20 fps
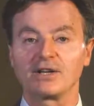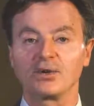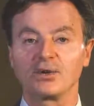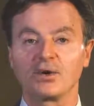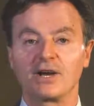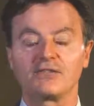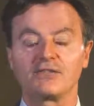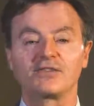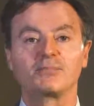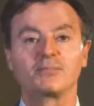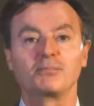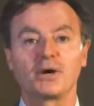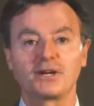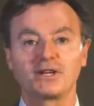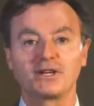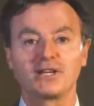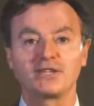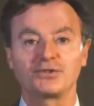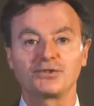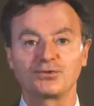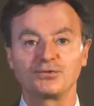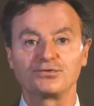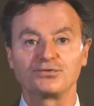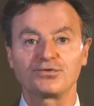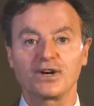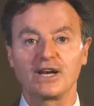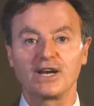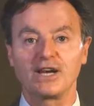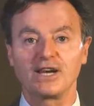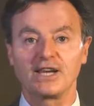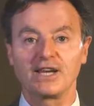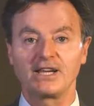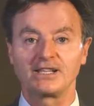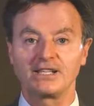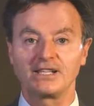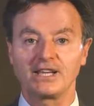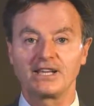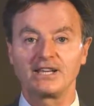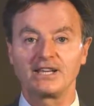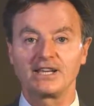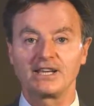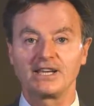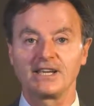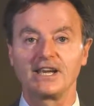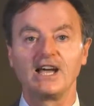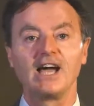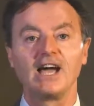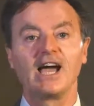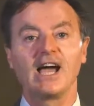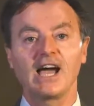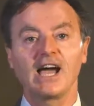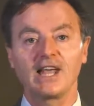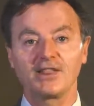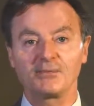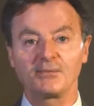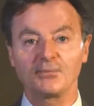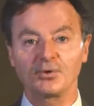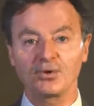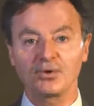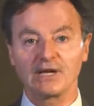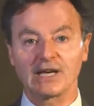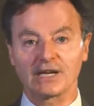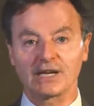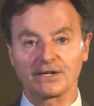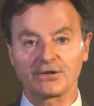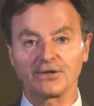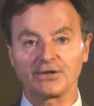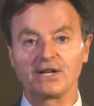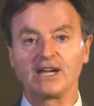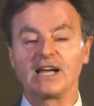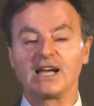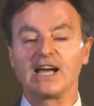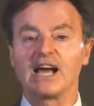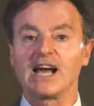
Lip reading: you have the Monday through Friday attending and the moonlighter.